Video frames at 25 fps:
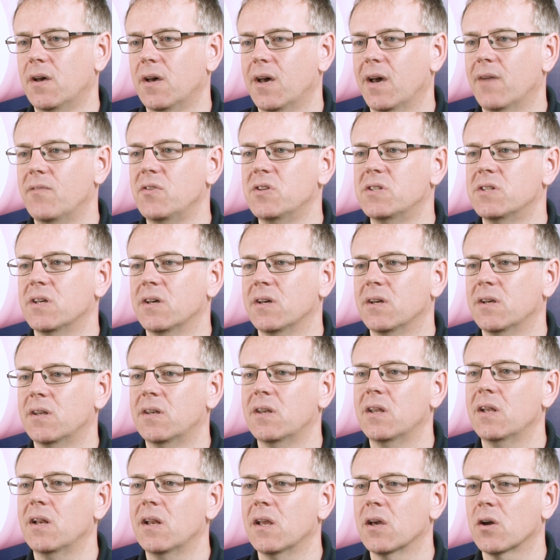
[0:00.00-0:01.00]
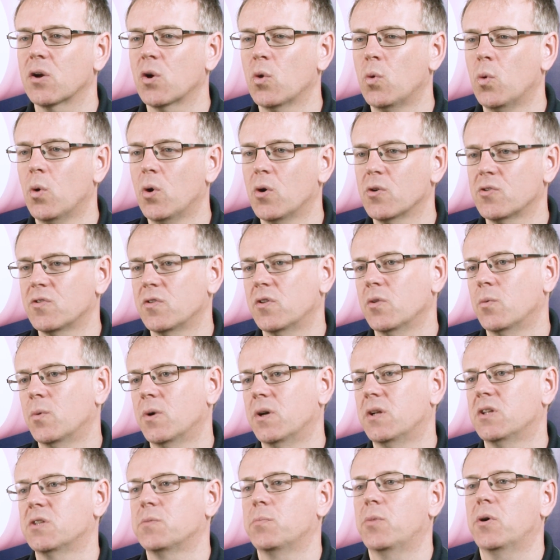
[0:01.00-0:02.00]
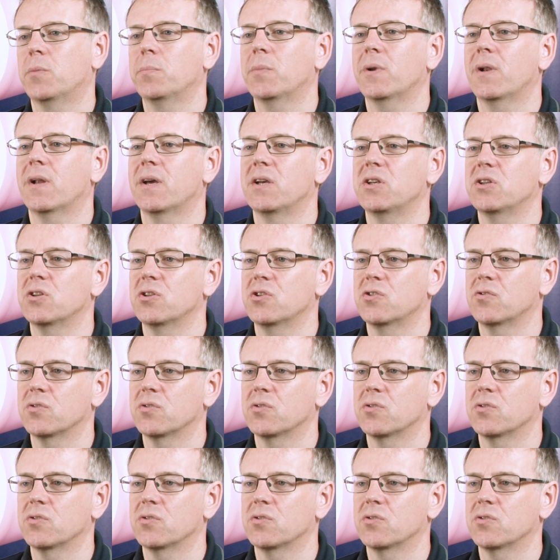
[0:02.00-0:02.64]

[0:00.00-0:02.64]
Every day, nearly a quarter of the world's population